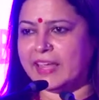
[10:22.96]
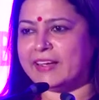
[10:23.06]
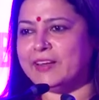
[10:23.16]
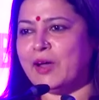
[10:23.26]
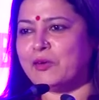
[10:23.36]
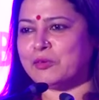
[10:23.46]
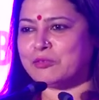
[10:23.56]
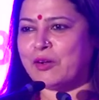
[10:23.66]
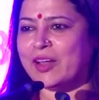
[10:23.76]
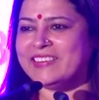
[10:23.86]
taken out
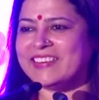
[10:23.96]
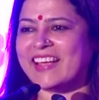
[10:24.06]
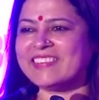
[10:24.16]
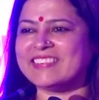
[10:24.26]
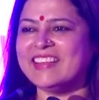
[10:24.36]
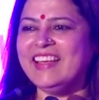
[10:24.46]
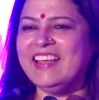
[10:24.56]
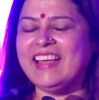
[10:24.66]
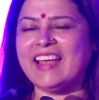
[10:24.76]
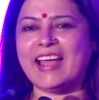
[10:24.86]
of context,
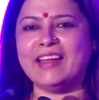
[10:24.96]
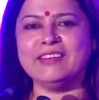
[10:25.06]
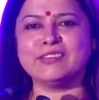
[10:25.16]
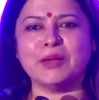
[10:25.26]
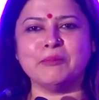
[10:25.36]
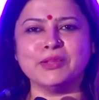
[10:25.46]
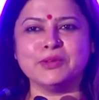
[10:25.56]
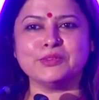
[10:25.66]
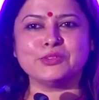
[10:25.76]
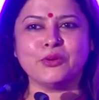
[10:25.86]
and some
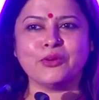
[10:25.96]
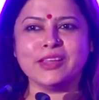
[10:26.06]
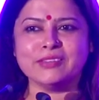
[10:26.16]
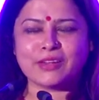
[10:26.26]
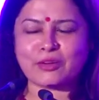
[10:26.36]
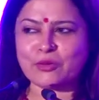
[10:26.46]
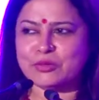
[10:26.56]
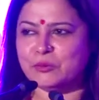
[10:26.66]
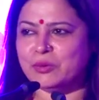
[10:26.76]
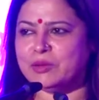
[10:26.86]
other stories across
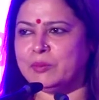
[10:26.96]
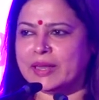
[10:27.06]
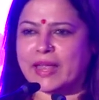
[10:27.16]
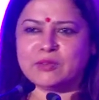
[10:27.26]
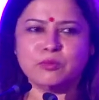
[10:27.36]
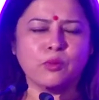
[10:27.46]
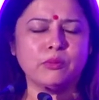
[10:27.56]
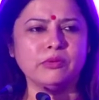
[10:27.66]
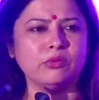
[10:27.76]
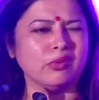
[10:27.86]
the world will get
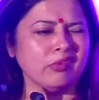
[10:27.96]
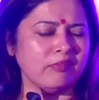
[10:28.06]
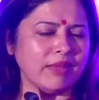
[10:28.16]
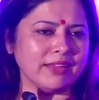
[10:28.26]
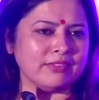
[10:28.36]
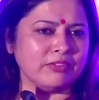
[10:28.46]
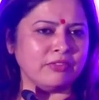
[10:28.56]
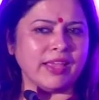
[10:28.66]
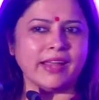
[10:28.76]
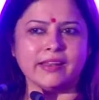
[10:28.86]
woven. So I said,
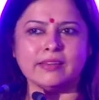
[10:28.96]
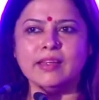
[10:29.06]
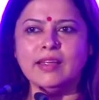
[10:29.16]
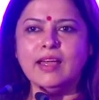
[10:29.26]
forget it.